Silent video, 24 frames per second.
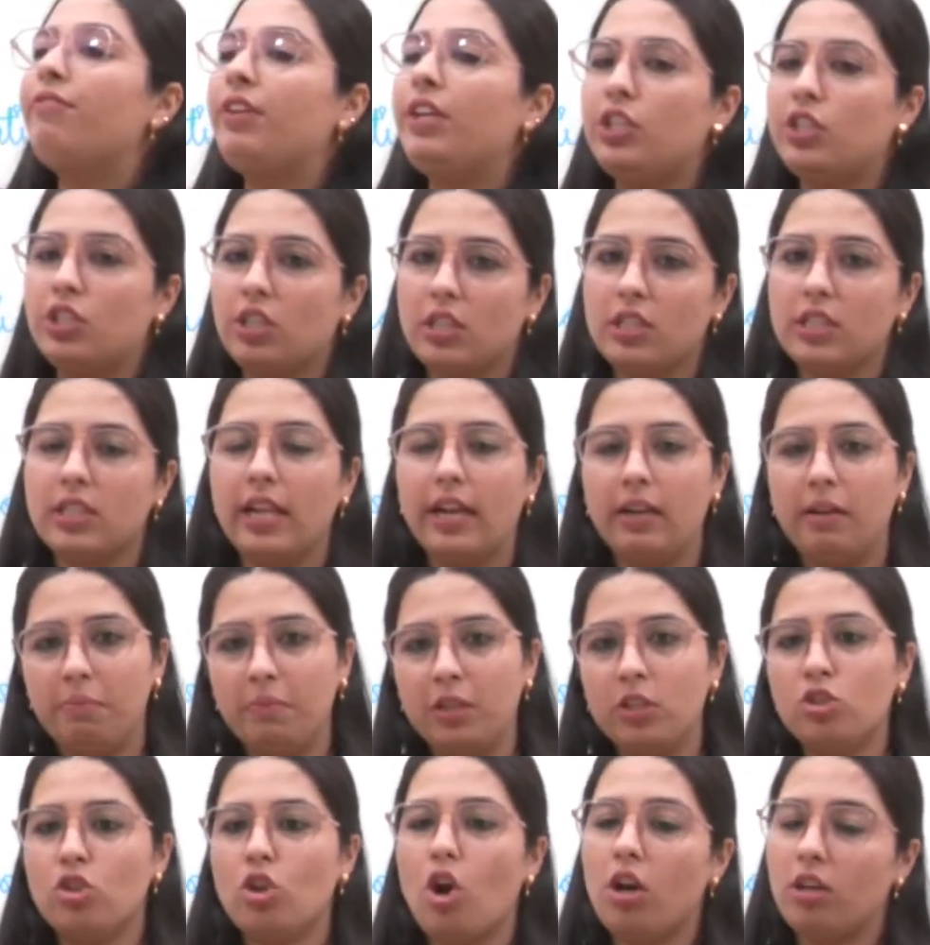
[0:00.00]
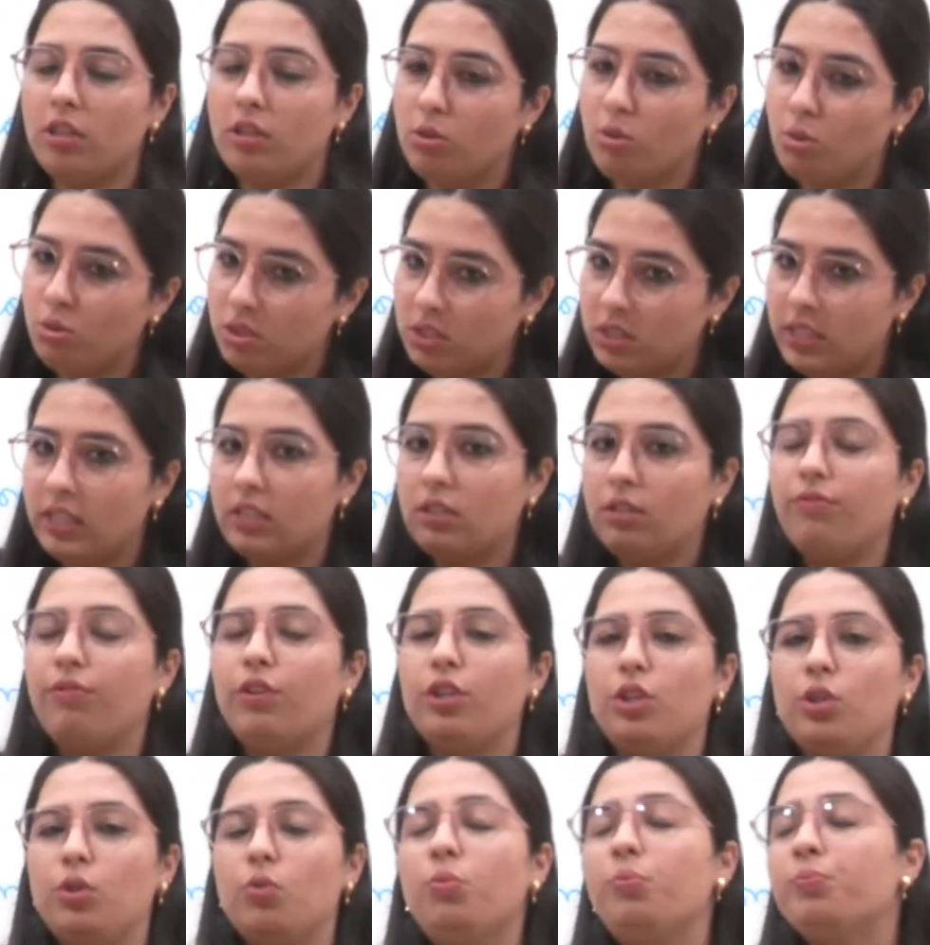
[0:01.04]
features? Let me sort those things for
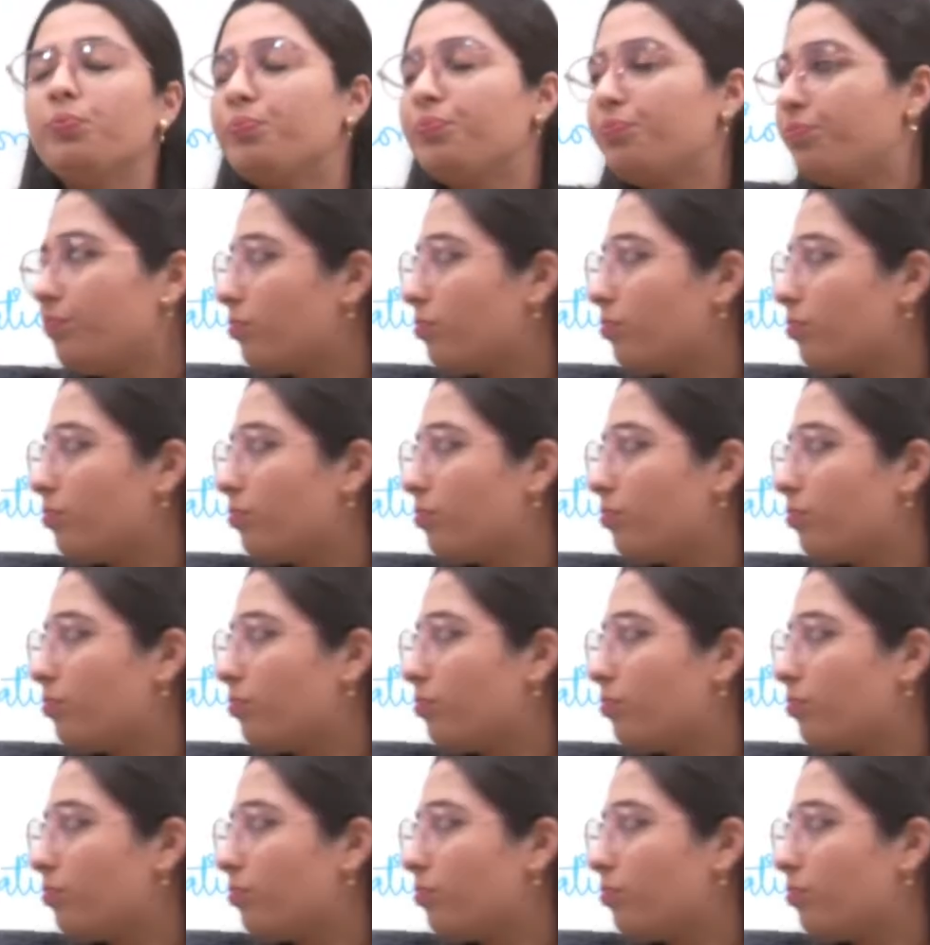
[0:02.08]
you.